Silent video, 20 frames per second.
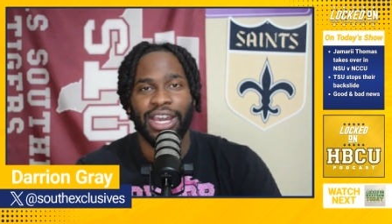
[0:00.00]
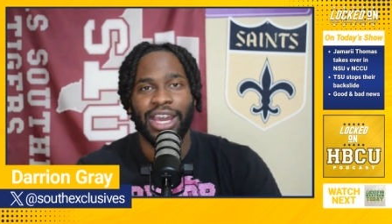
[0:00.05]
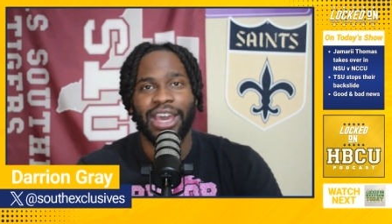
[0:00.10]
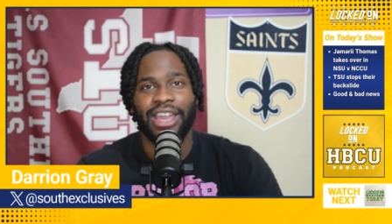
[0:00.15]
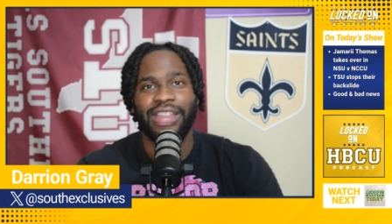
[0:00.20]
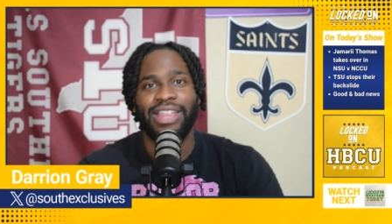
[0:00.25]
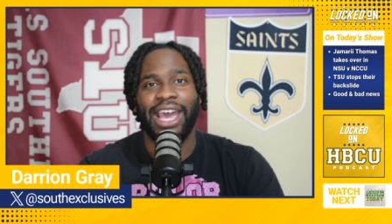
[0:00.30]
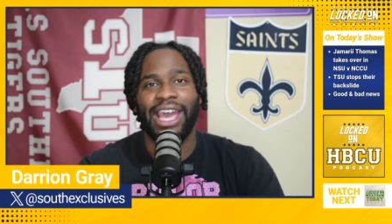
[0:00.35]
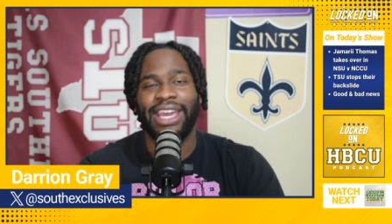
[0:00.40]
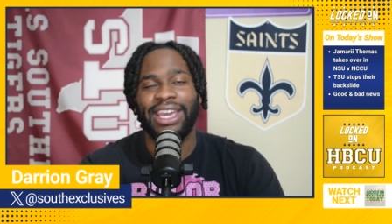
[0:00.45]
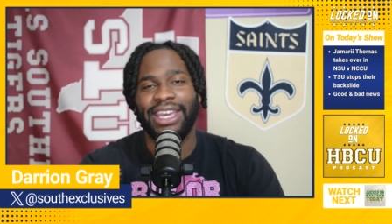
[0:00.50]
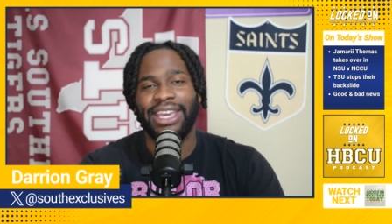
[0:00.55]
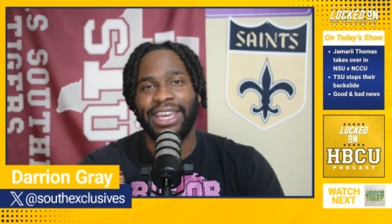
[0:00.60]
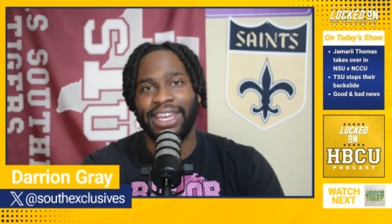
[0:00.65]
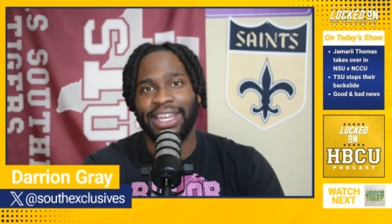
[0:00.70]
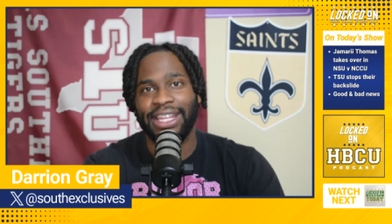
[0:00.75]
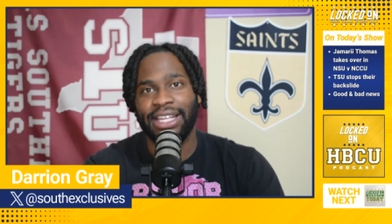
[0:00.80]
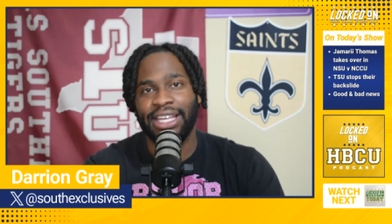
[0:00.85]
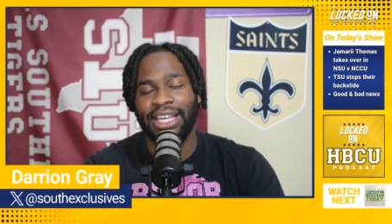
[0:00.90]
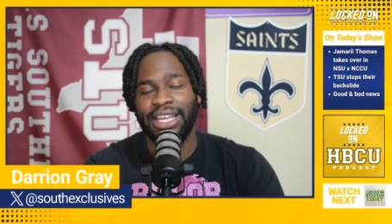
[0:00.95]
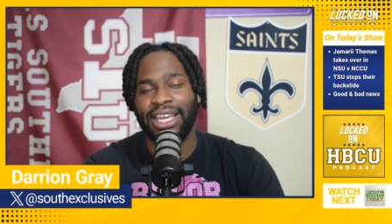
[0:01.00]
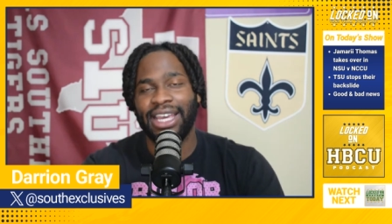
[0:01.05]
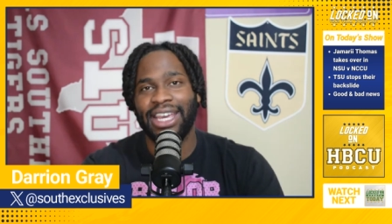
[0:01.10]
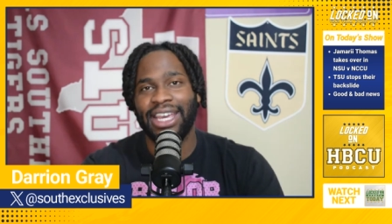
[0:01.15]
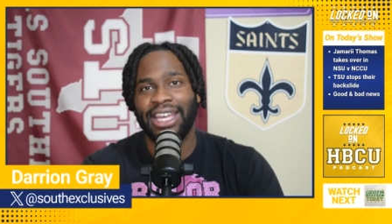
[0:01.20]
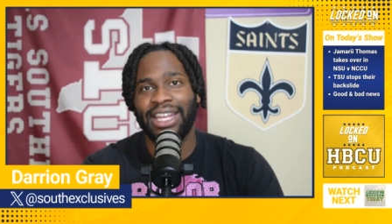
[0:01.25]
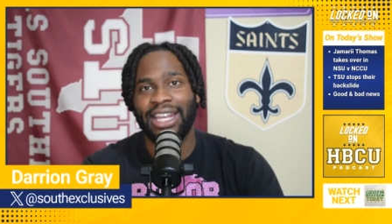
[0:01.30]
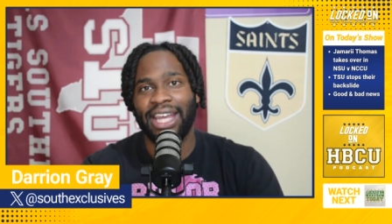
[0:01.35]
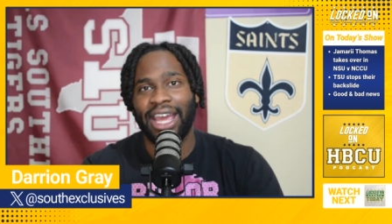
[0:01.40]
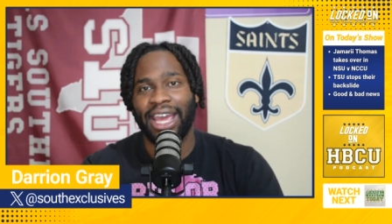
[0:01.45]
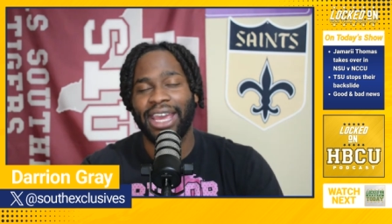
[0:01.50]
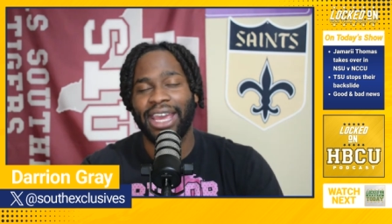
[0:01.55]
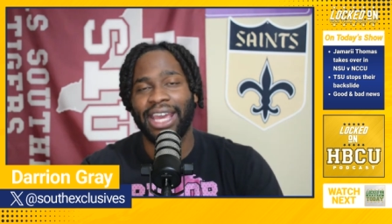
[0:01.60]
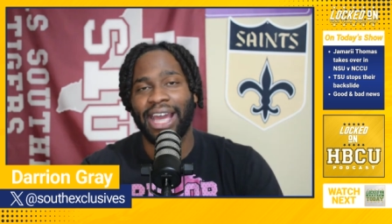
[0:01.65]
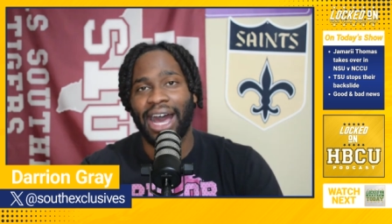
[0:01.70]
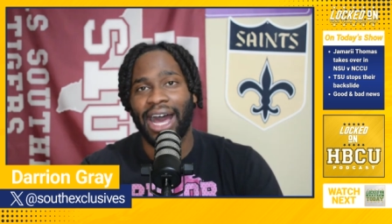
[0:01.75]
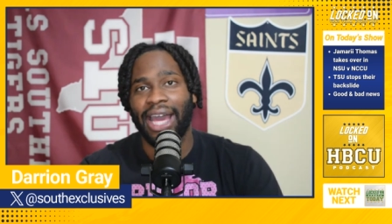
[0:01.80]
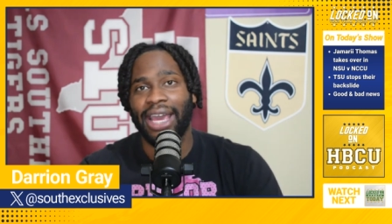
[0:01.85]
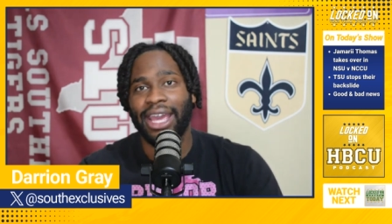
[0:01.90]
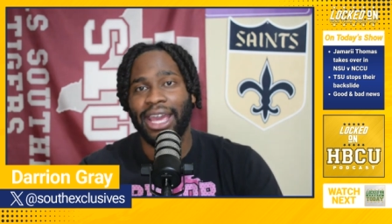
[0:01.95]
That any
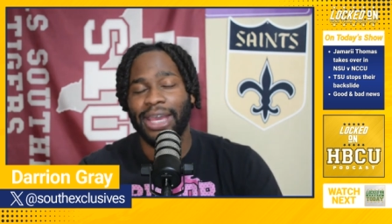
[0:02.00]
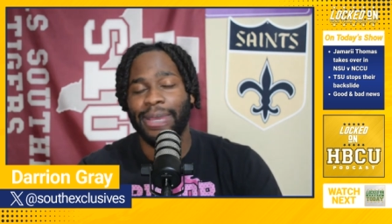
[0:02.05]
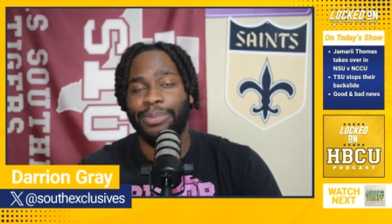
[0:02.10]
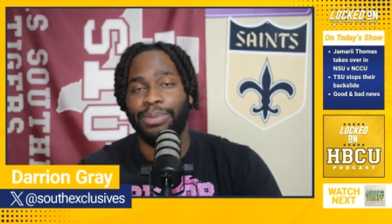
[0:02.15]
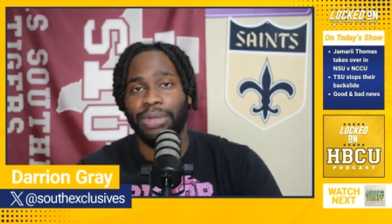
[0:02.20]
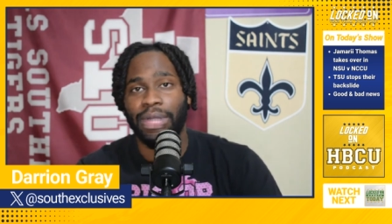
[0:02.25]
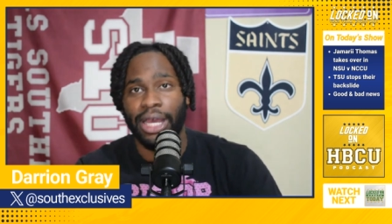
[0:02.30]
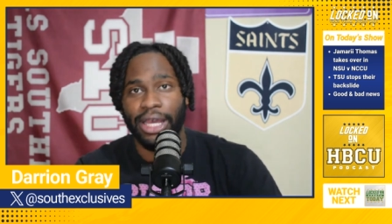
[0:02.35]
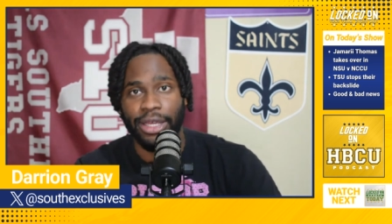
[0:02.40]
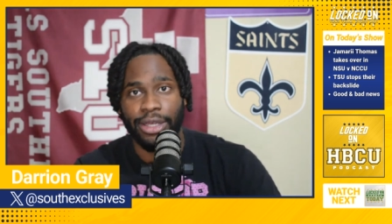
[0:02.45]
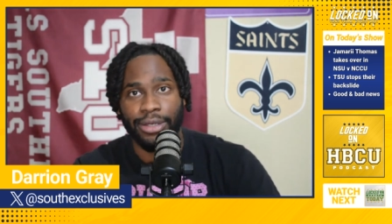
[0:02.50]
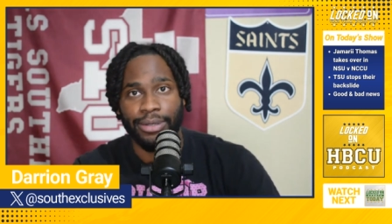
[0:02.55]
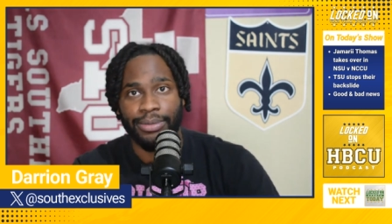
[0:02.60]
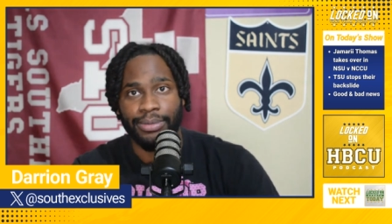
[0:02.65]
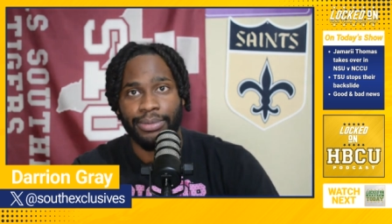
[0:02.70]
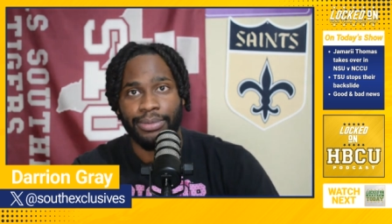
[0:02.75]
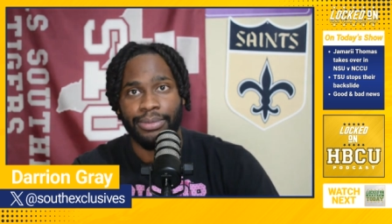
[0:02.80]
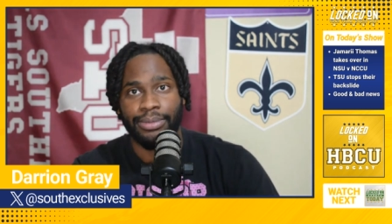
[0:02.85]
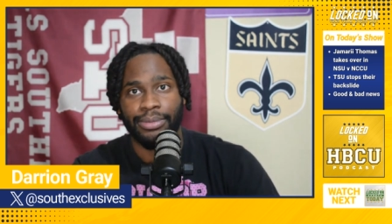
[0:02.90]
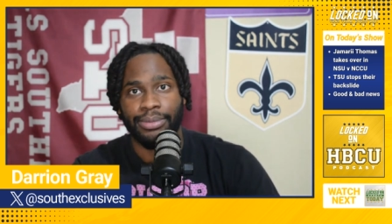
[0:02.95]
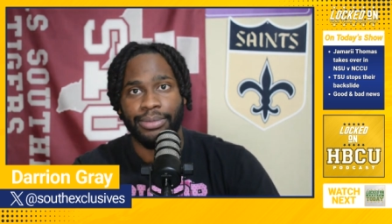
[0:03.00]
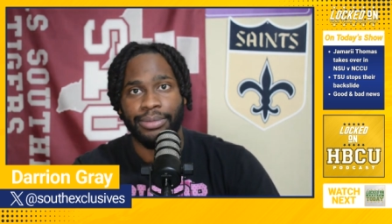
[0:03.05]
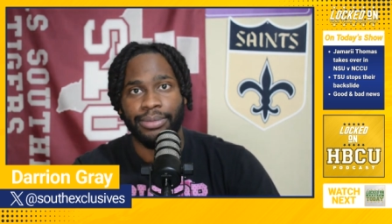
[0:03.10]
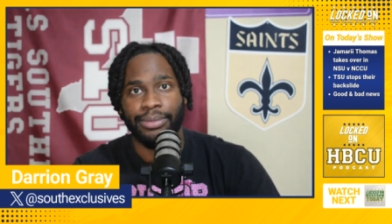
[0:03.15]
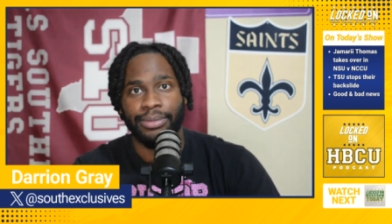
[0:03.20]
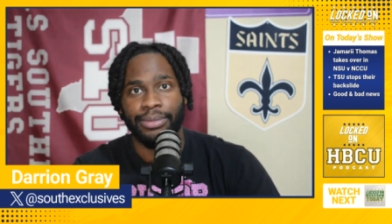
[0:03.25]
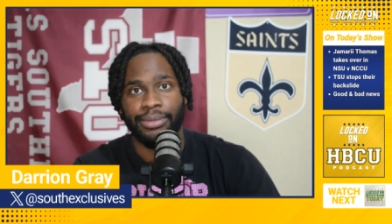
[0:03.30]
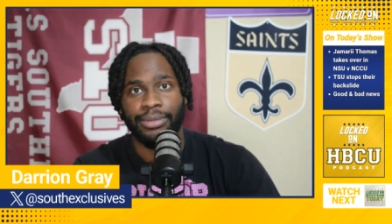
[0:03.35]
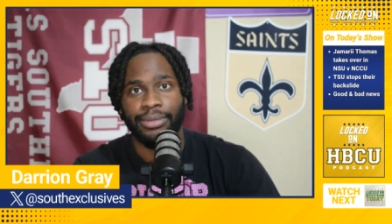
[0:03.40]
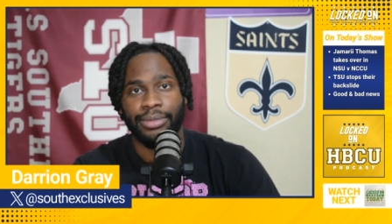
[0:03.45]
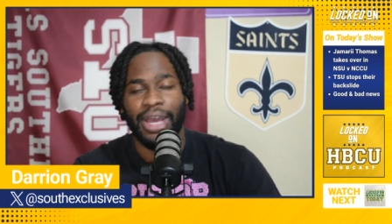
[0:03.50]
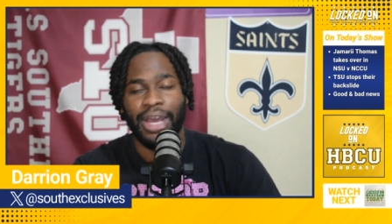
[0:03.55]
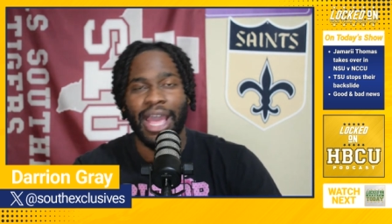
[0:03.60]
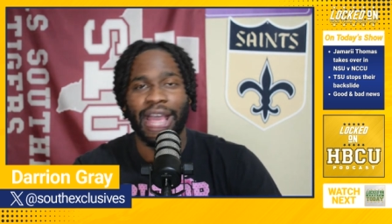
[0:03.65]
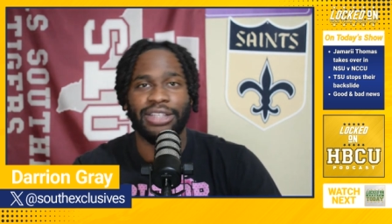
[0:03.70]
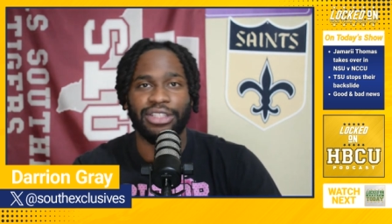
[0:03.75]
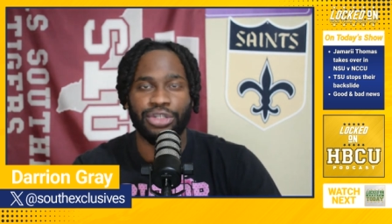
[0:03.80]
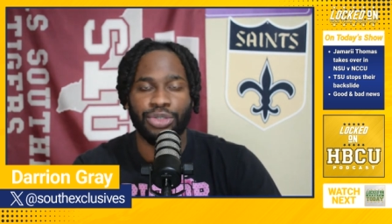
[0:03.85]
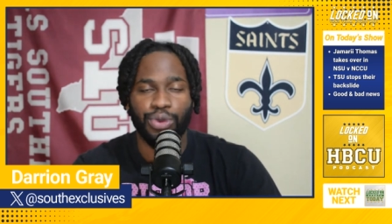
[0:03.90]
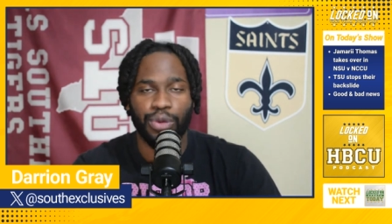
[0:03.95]
NAIA player
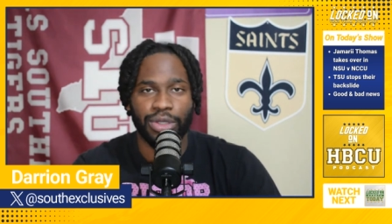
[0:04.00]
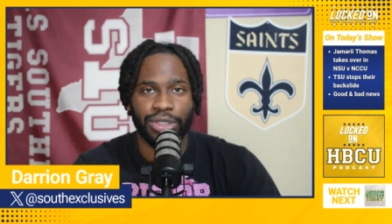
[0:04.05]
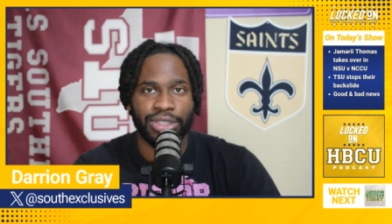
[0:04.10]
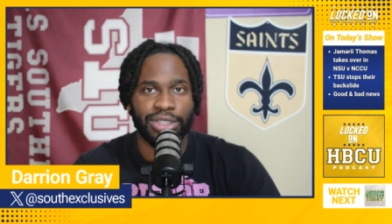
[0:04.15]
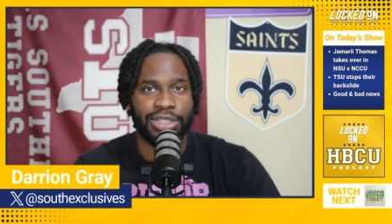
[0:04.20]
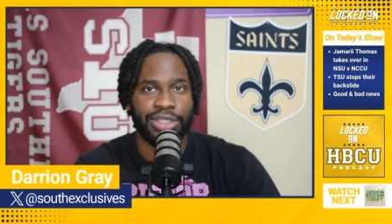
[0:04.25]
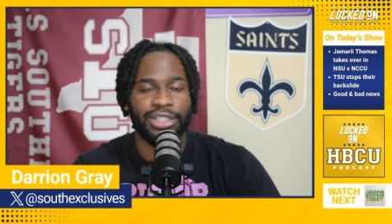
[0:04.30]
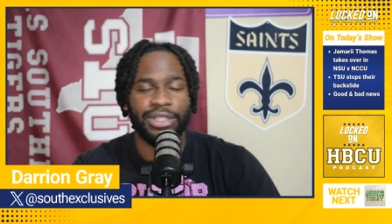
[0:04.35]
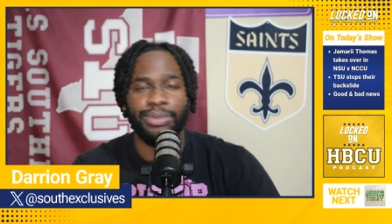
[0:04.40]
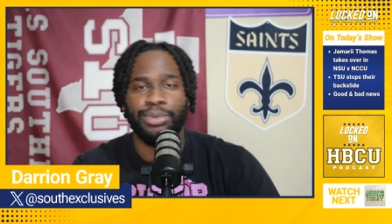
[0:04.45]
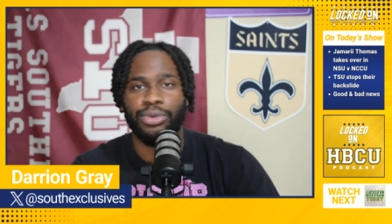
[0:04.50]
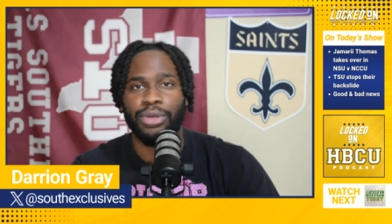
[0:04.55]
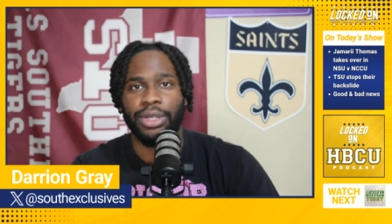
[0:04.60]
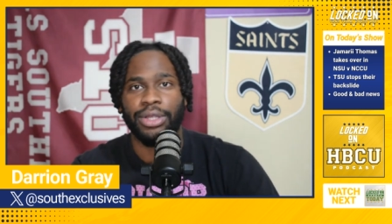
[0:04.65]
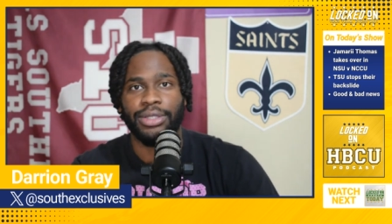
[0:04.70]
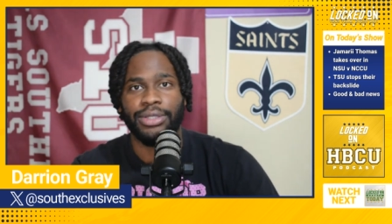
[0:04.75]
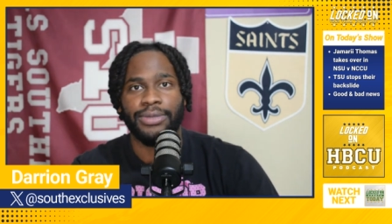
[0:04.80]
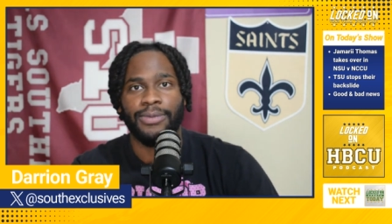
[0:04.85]
has scored 60 points.